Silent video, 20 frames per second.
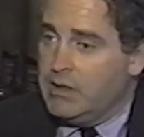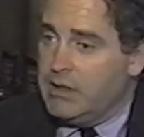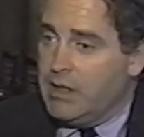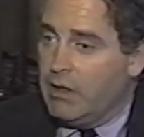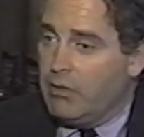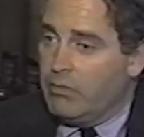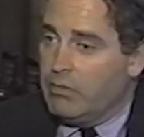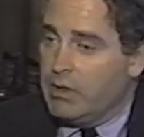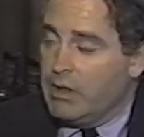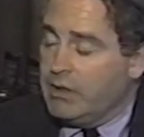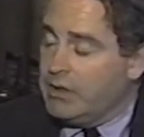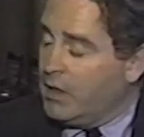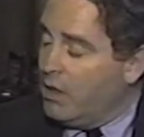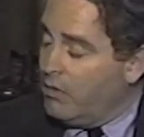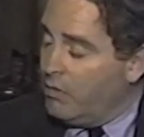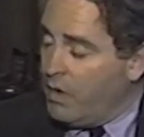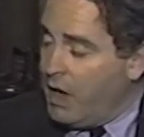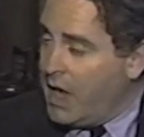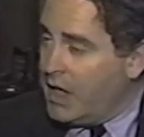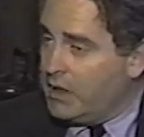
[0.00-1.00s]
Now, a
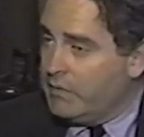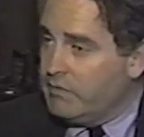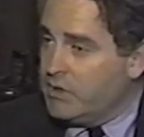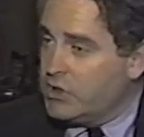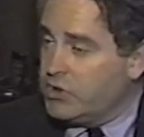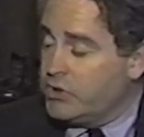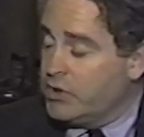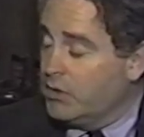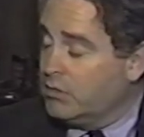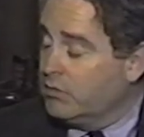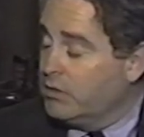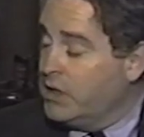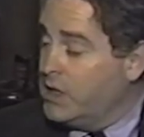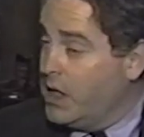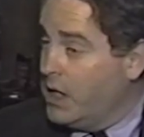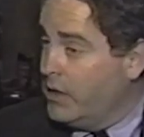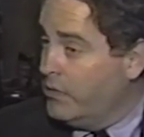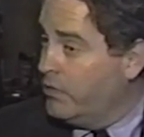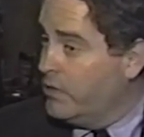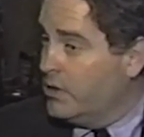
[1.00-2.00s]
lot of us,
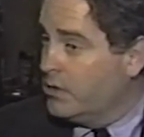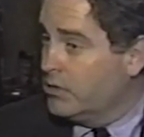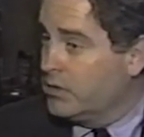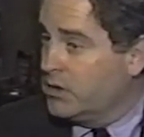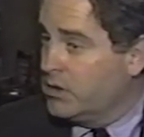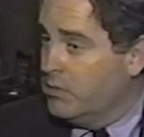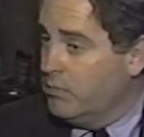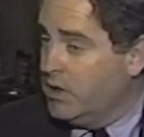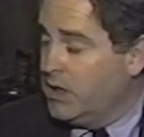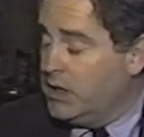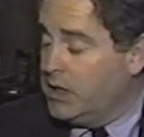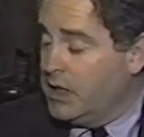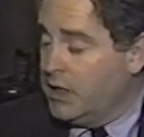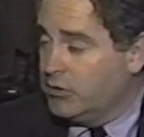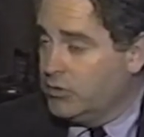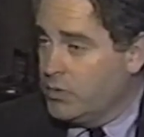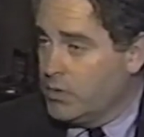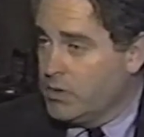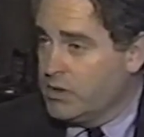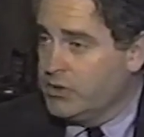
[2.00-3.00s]
certainly on the Committee
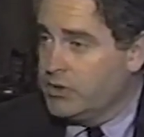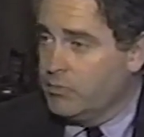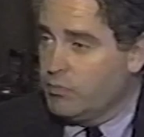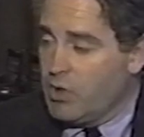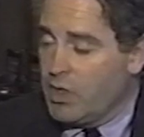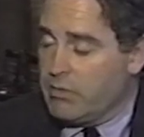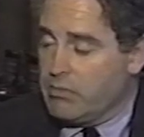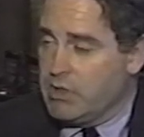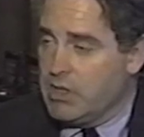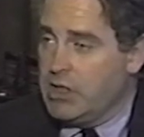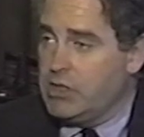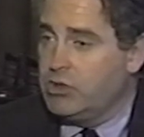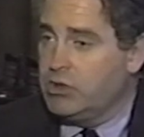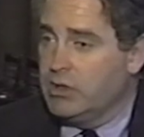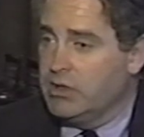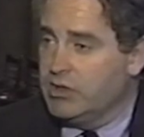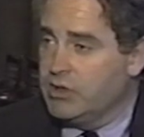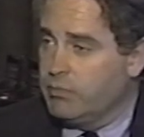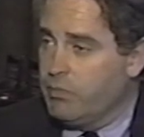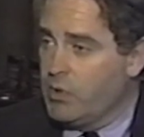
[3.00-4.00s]
on Tourism,
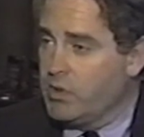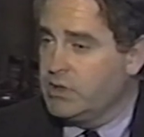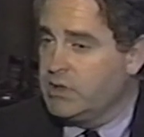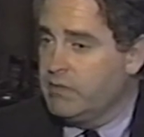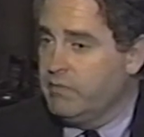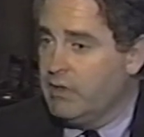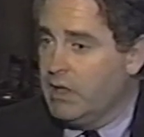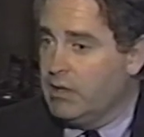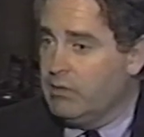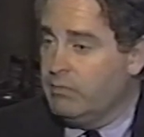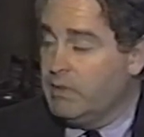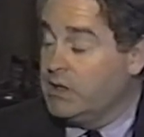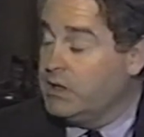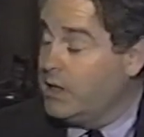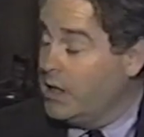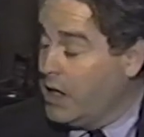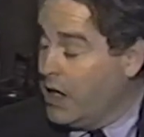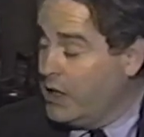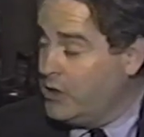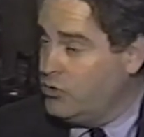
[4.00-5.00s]
Recreation, and Sports Development
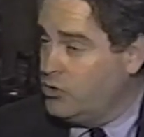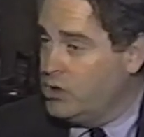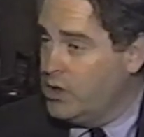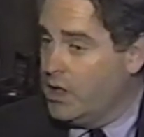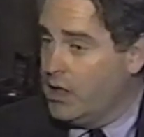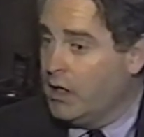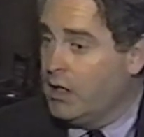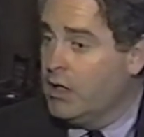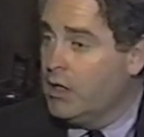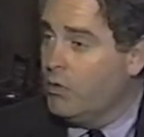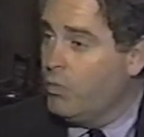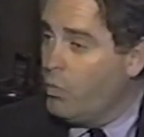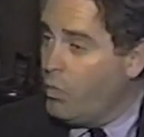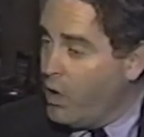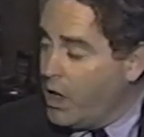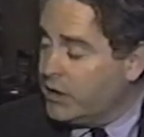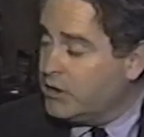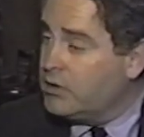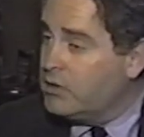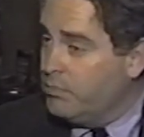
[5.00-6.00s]
that I chair,
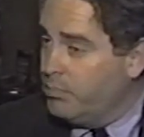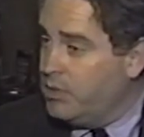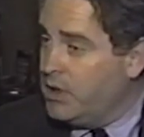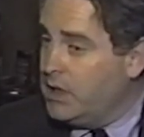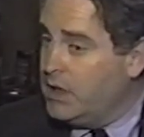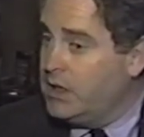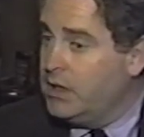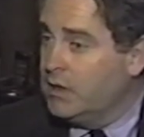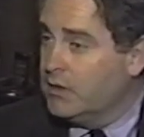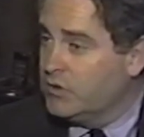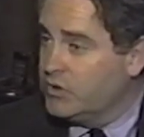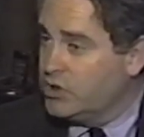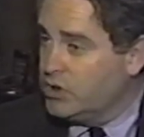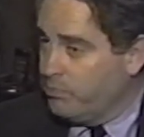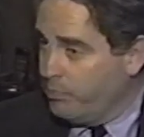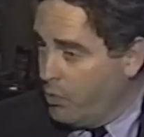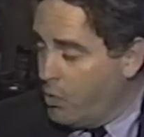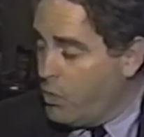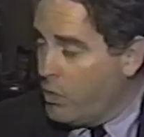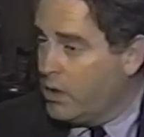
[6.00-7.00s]
want to be
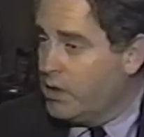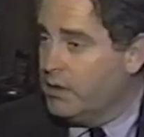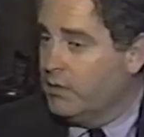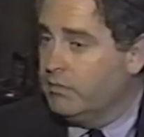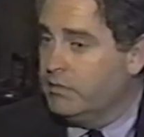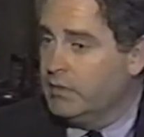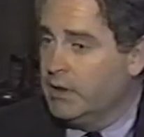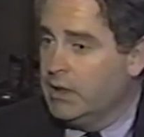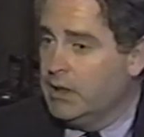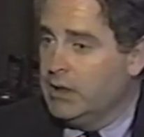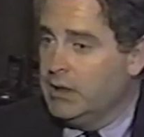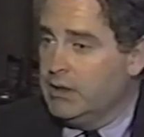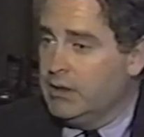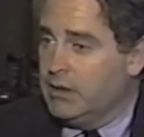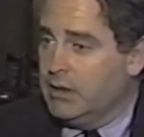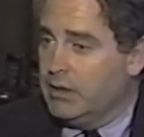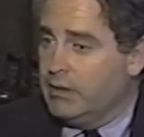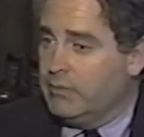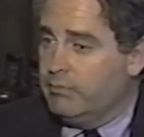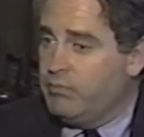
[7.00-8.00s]
supportive.
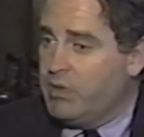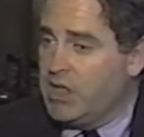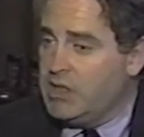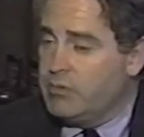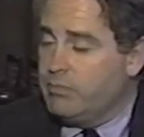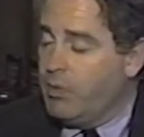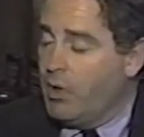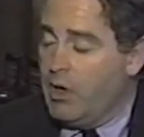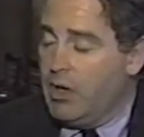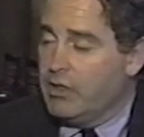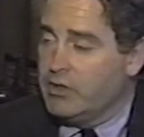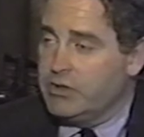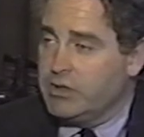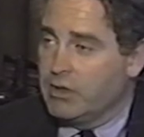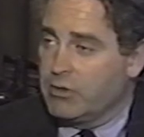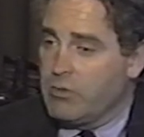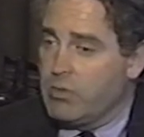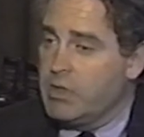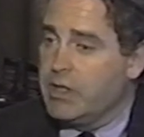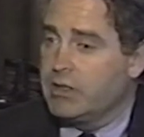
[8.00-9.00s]
Baseball is
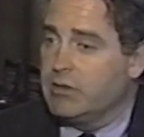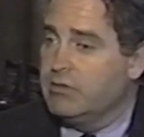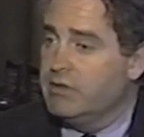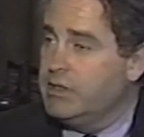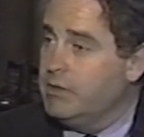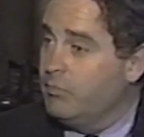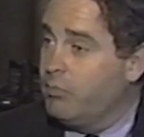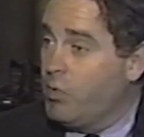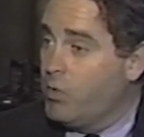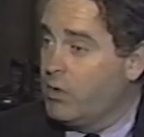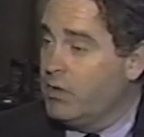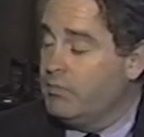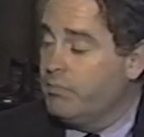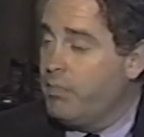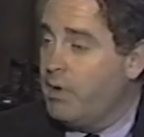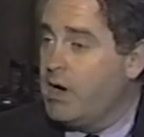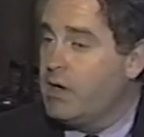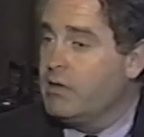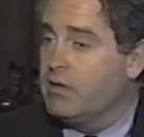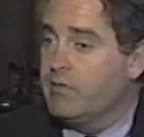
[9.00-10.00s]
a critically
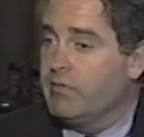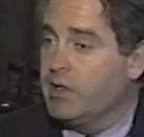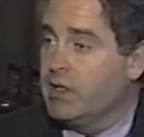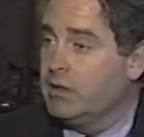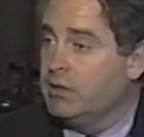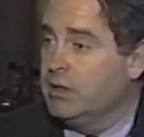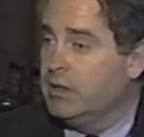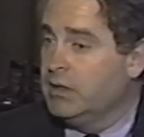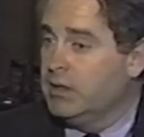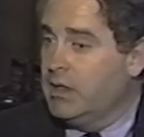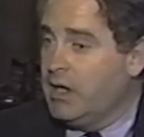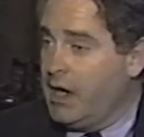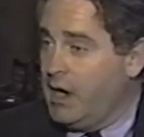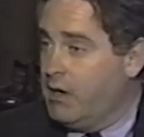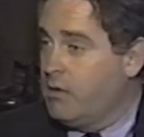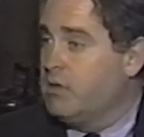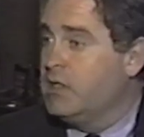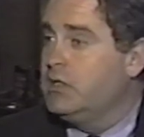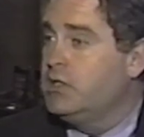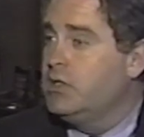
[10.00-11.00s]
important part of the
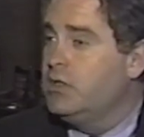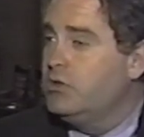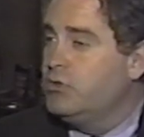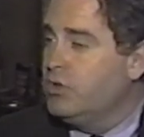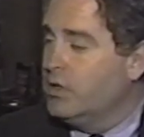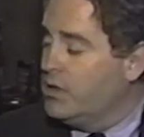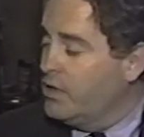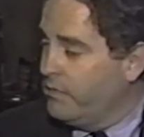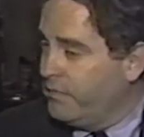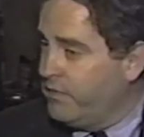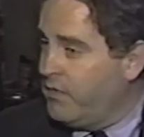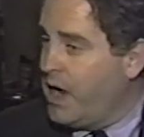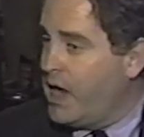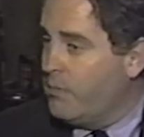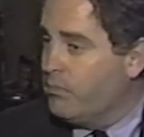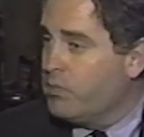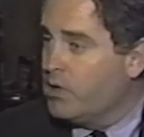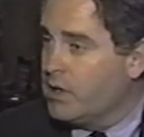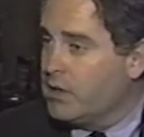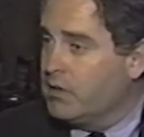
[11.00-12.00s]
heritage and the
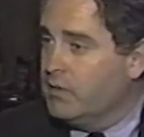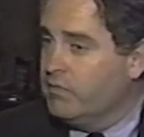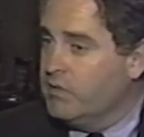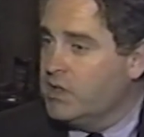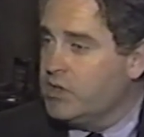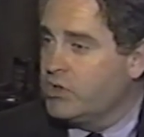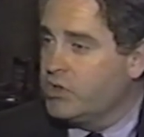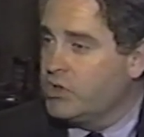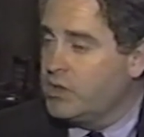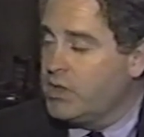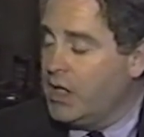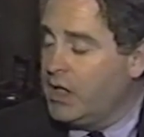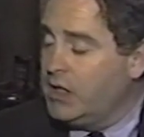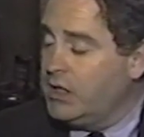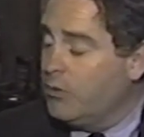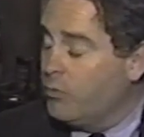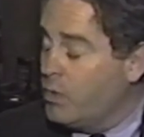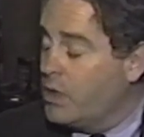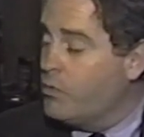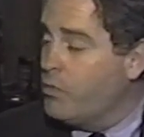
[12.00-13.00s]
fabric of this
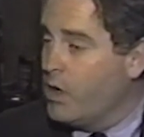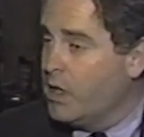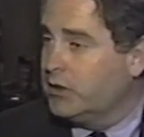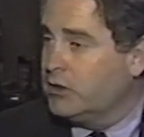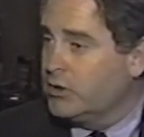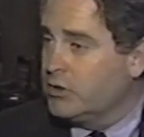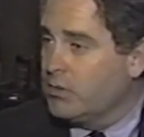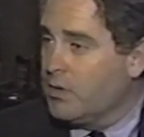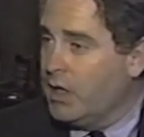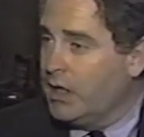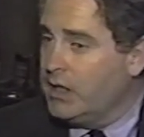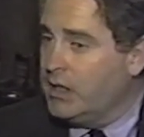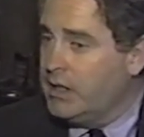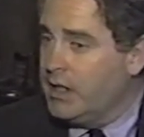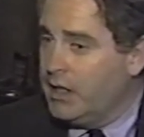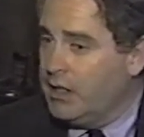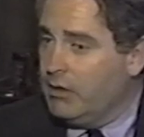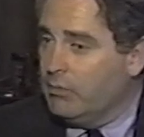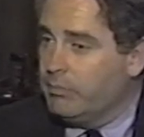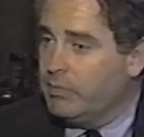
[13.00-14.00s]
state, and we want to try and
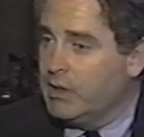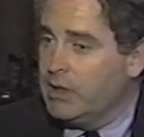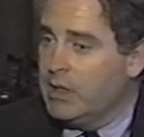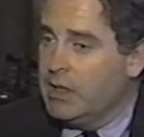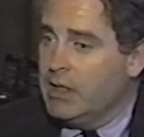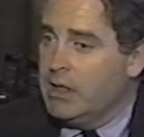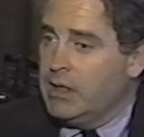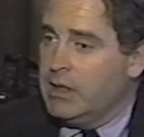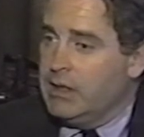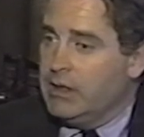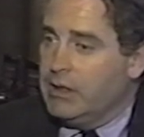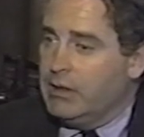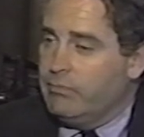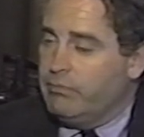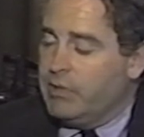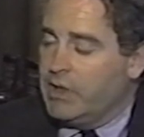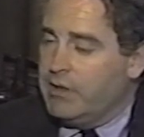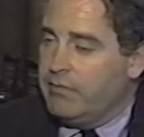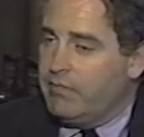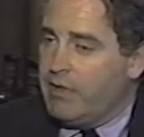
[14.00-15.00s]
help.
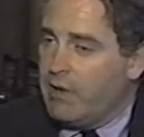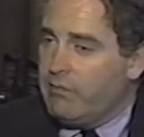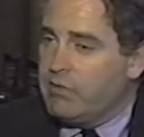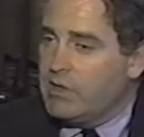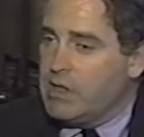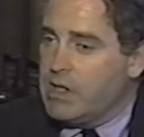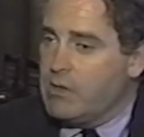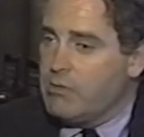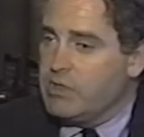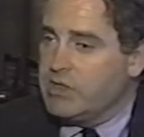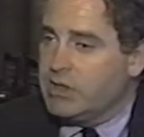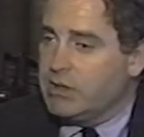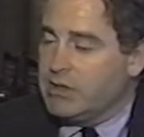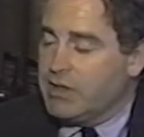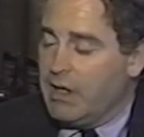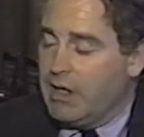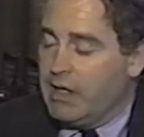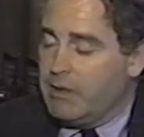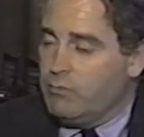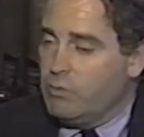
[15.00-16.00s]
But if ever there was a
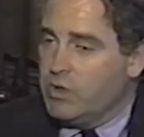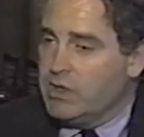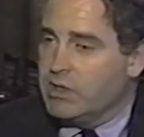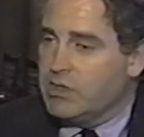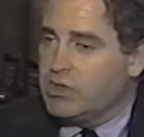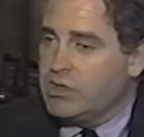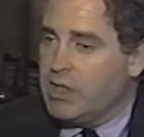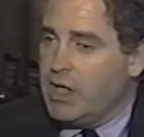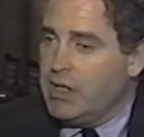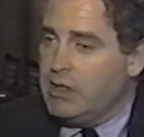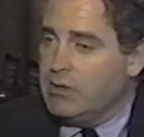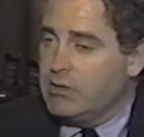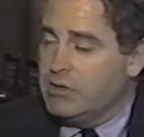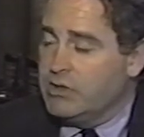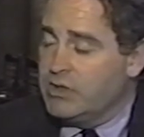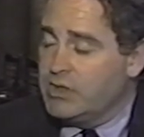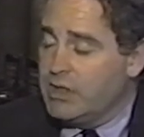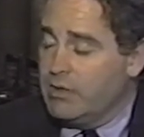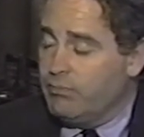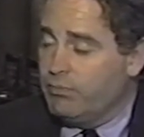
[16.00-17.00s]
time when the state
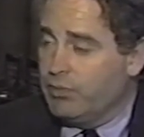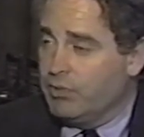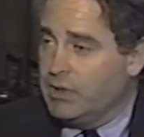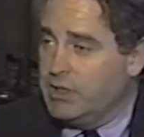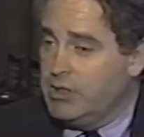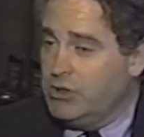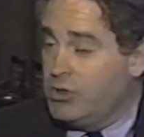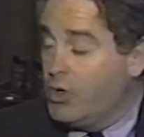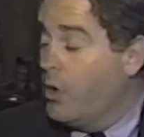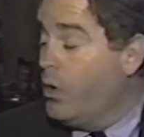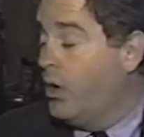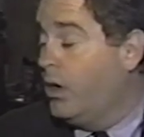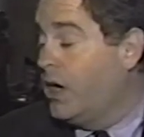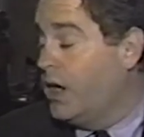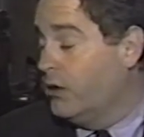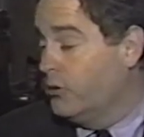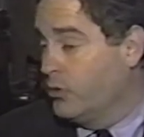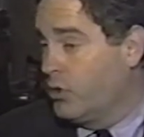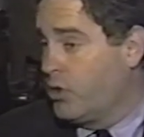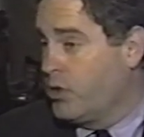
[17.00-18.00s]
could simply dole
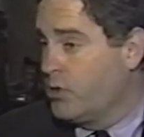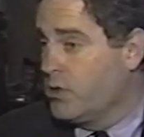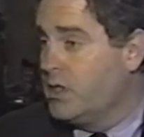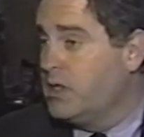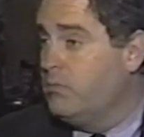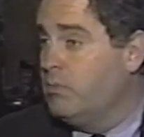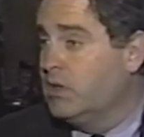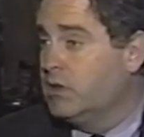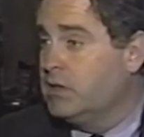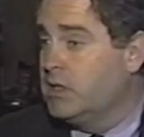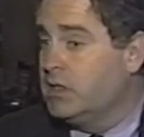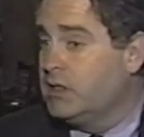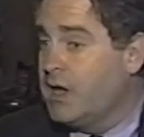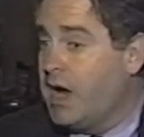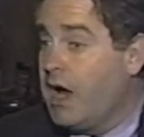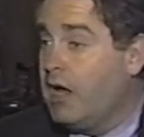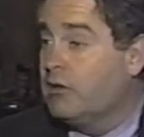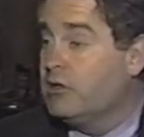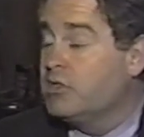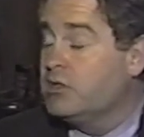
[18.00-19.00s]
out $30 million
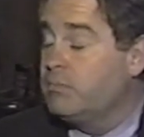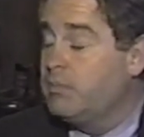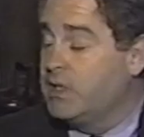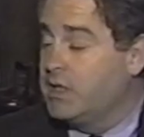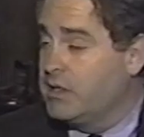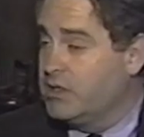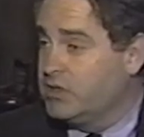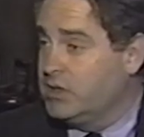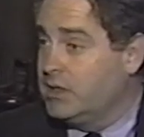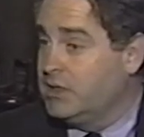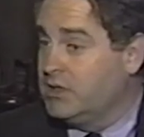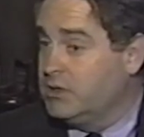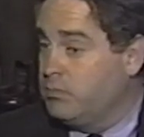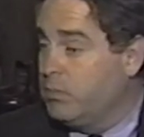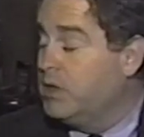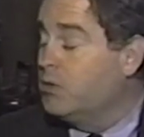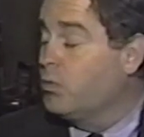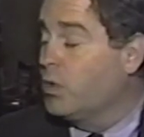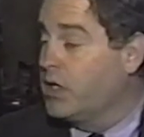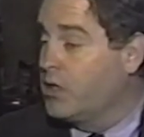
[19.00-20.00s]
because it has
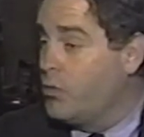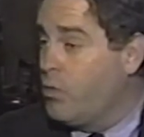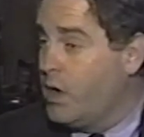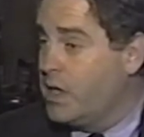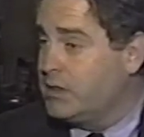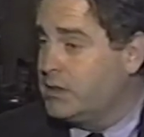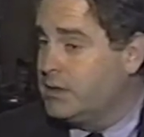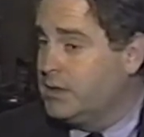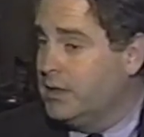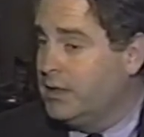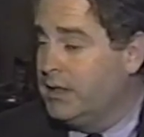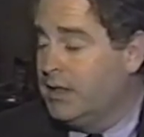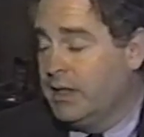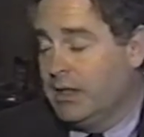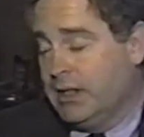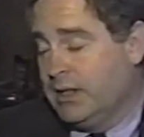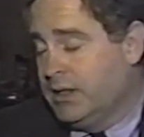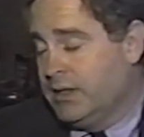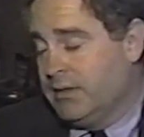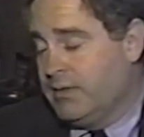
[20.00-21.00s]
been requested,
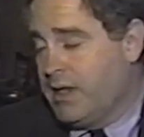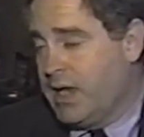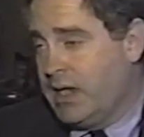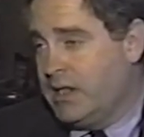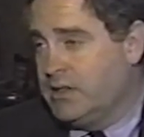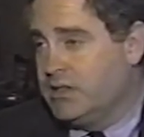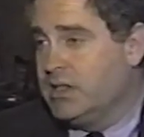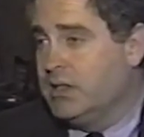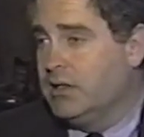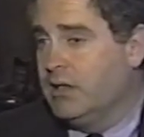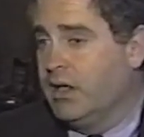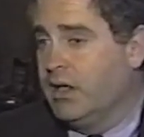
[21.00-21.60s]
that isn't